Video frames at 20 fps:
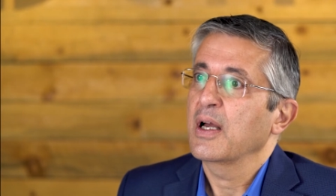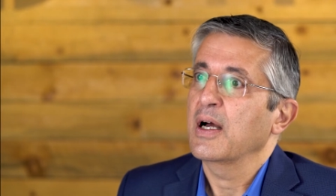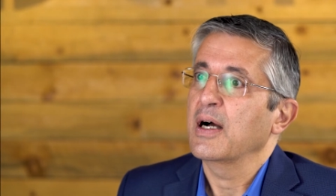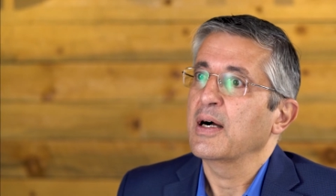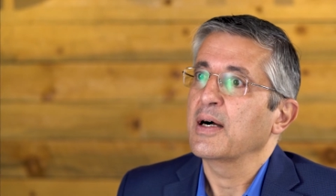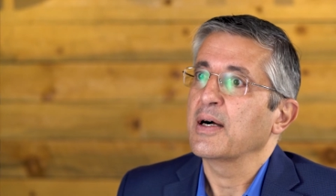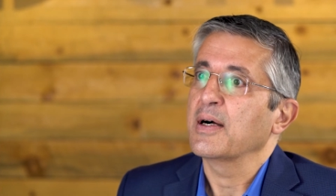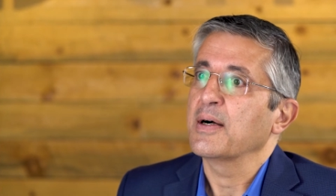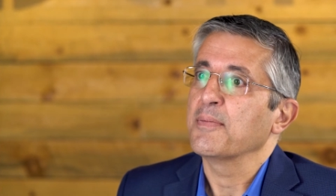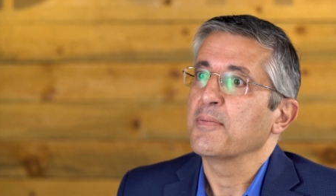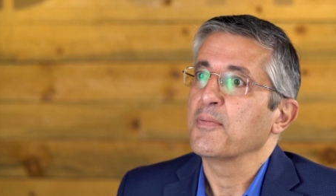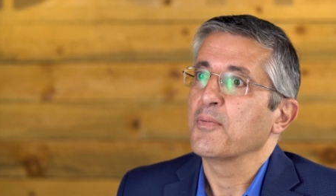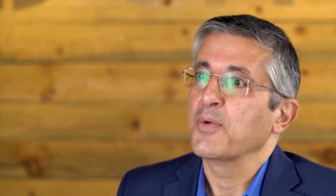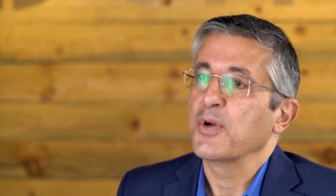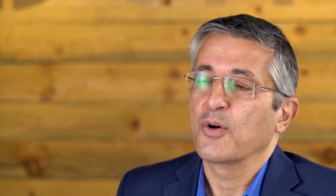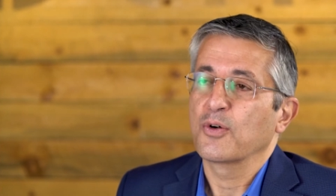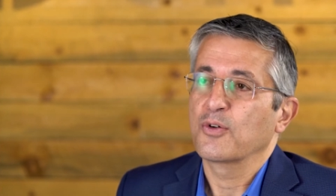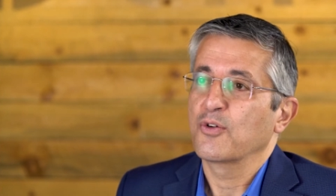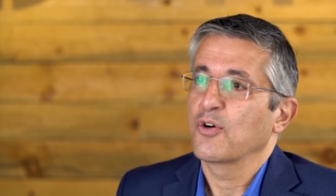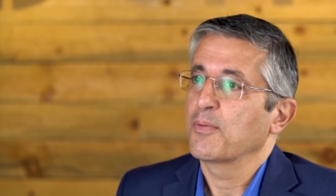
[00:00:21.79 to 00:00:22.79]
Um,
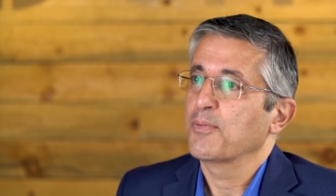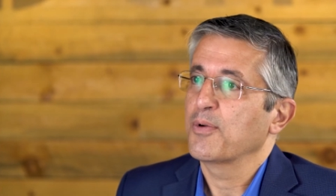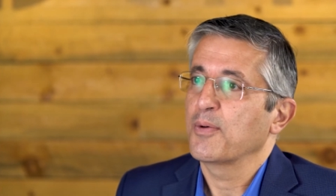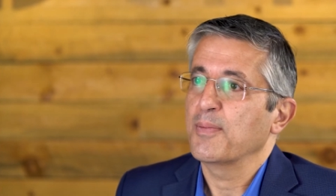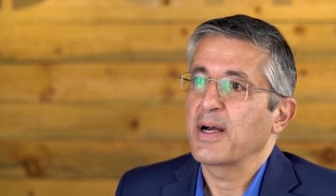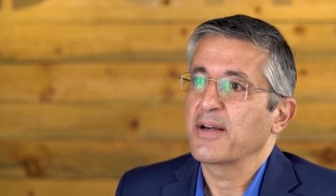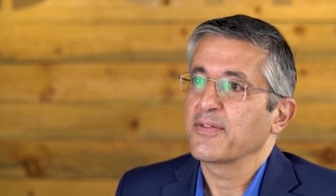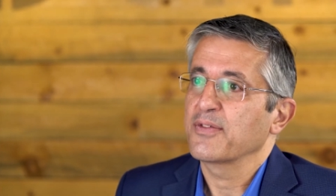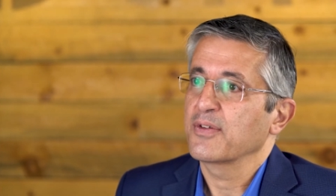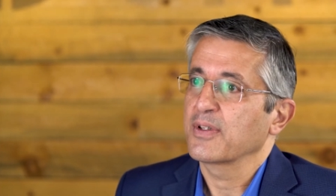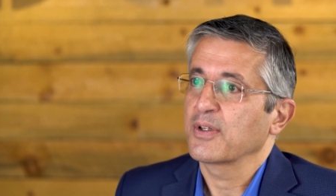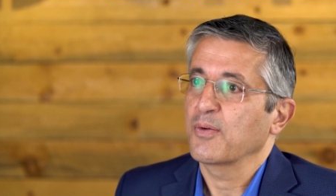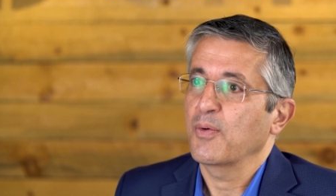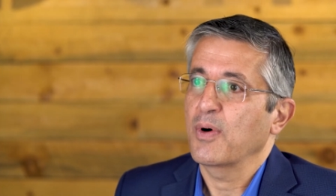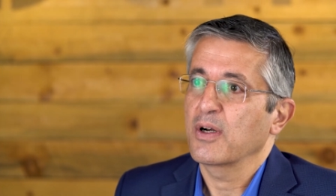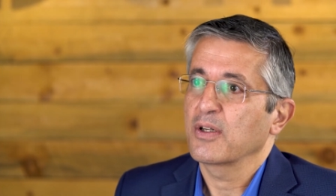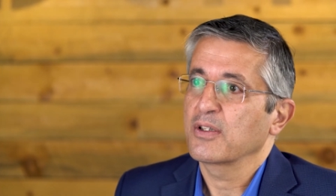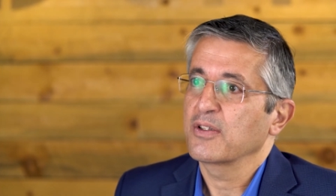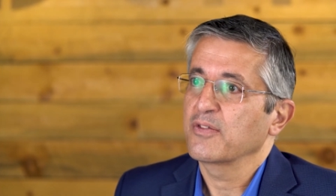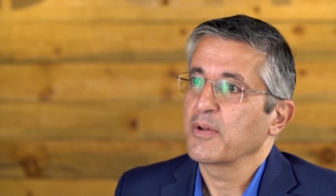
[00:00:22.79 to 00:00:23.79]
we don't compromise on the
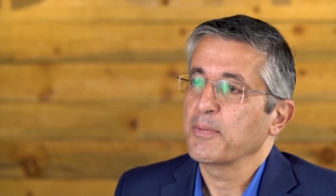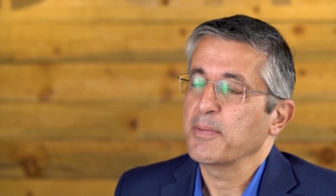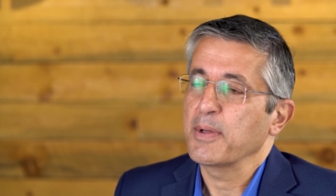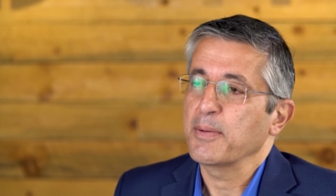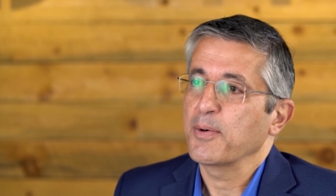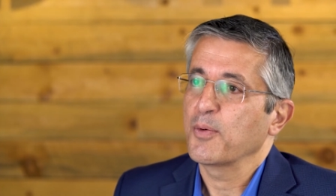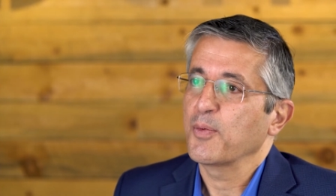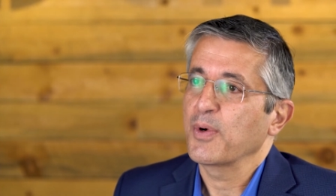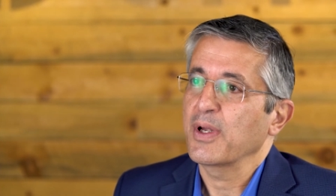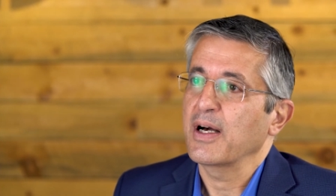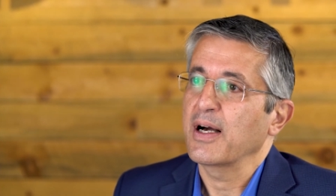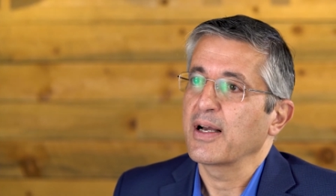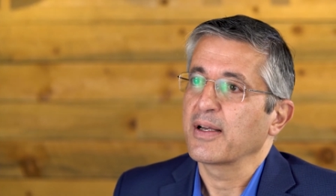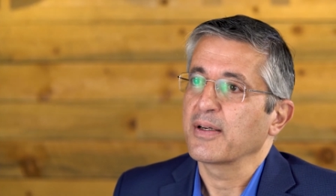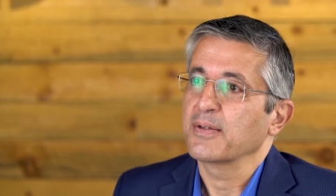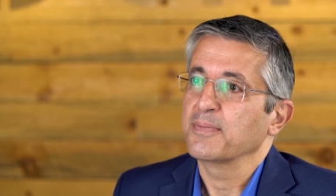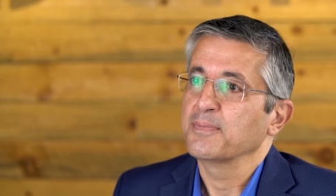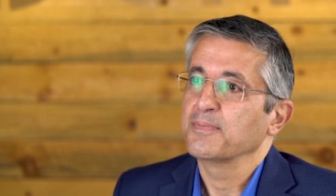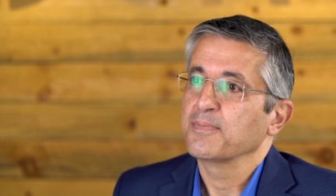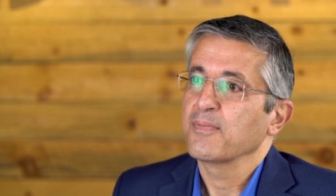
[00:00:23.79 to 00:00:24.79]
quality of the people we
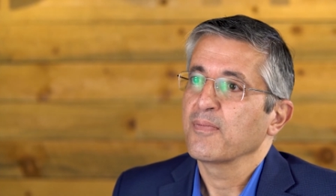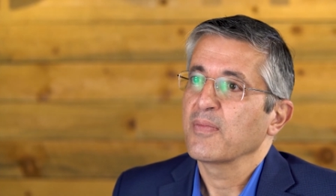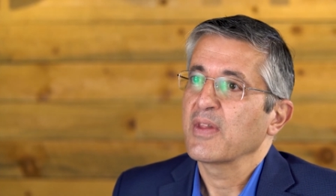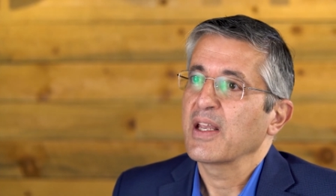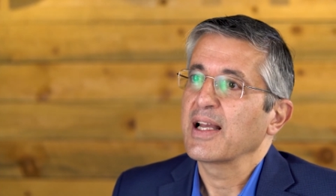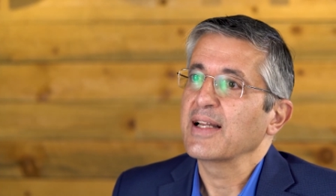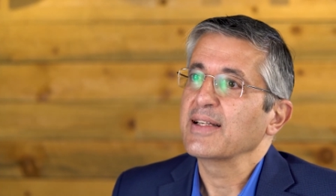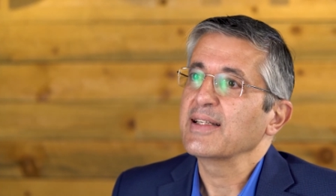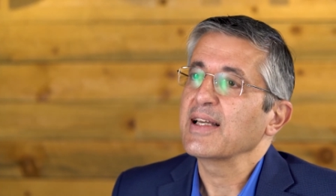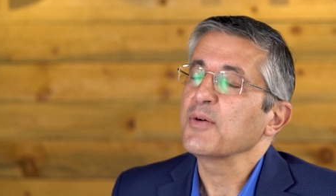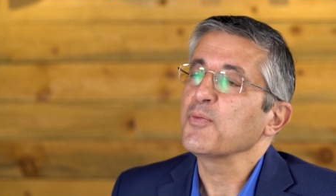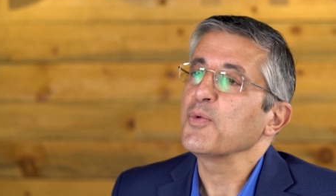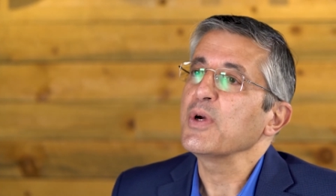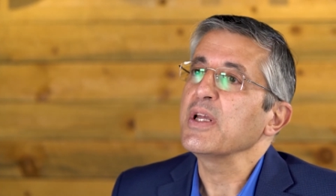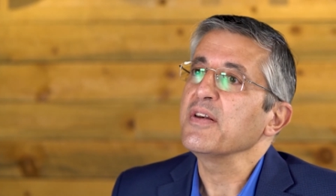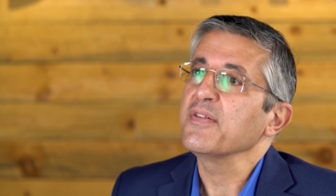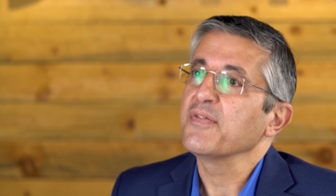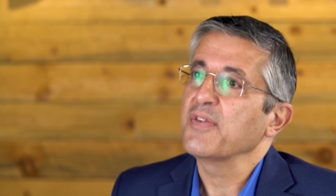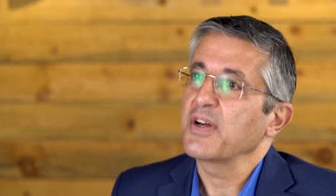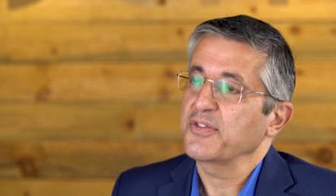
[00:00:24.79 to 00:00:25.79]
hire, and then
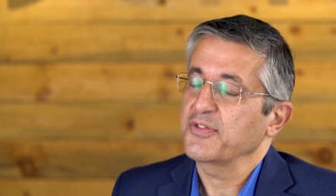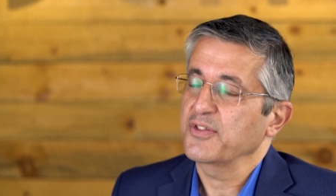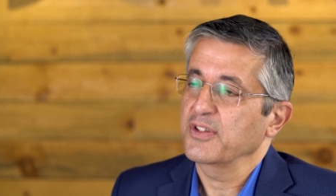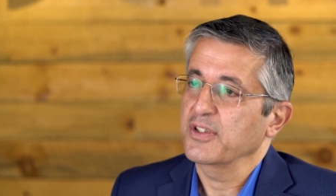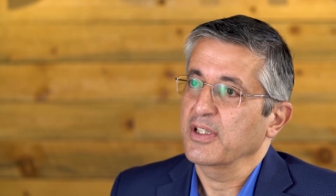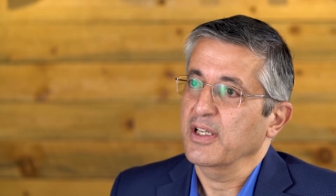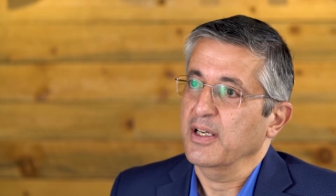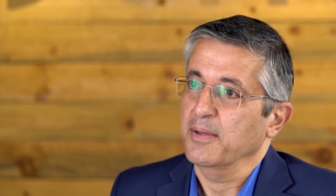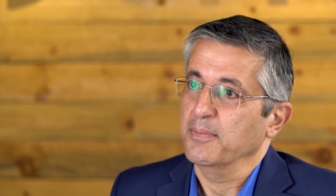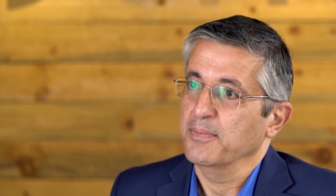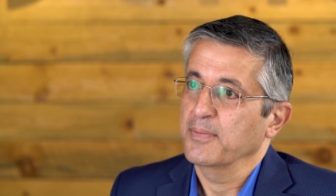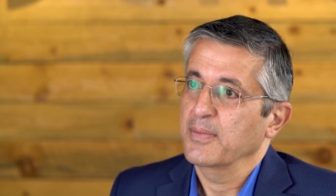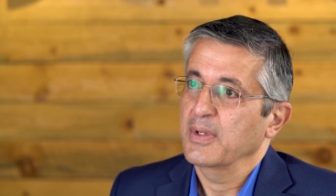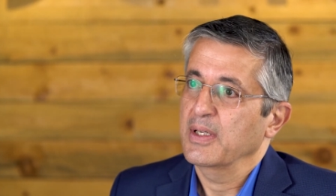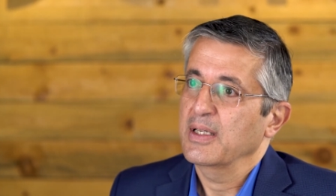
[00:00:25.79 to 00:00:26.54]
we invest in them.